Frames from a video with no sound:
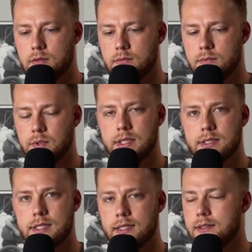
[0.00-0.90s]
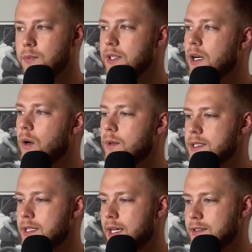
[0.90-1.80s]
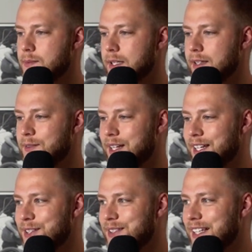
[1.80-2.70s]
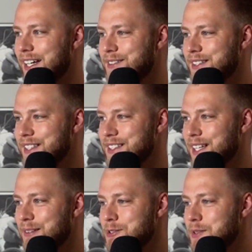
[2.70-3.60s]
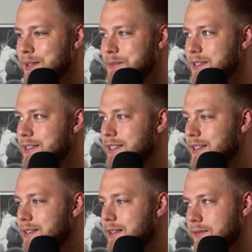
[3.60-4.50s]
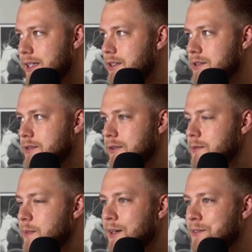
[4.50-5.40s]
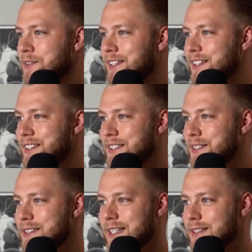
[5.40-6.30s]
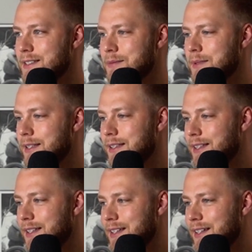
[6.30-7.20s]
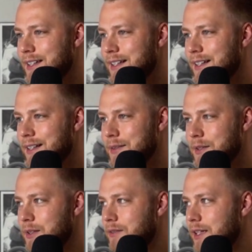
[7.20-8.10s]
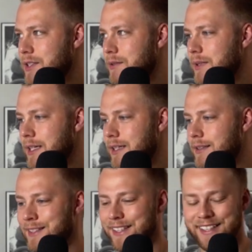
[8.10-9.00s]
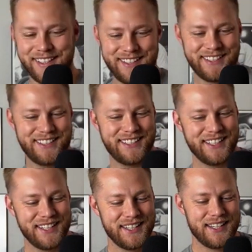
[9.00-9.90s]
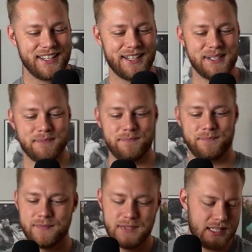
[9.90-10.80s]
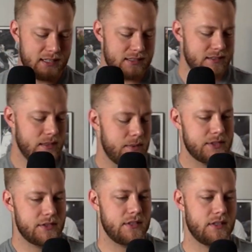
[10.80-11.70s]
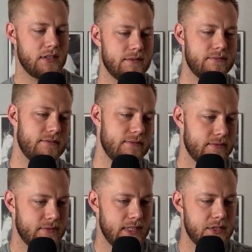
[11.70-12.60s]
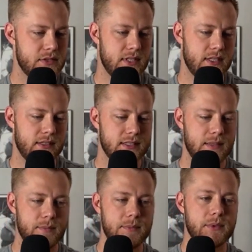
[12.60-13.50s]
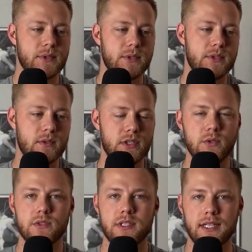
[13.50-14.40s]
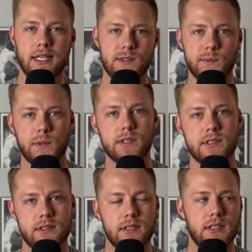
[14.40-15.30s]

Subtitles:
Maria's text. Maria always texts me when I go live on these live streams and says stuff that just throws me off. She just texted me. I don't know if I should read it. Olympics are interesting. It's like people who don't usually like sports